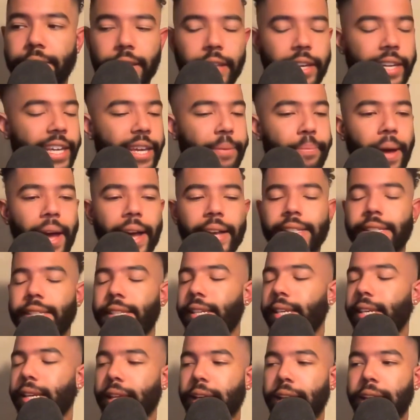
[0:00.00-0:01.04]
The D-backs
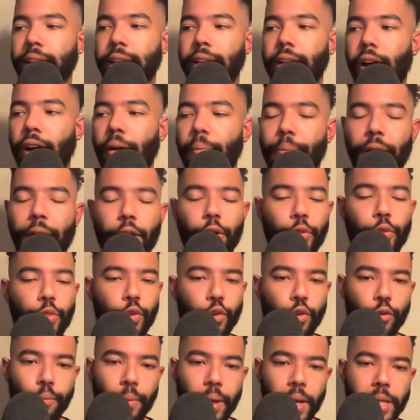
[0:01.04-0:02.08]
need a better
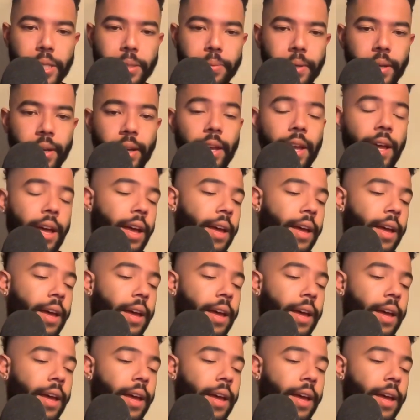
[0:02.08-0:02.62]
third baseman.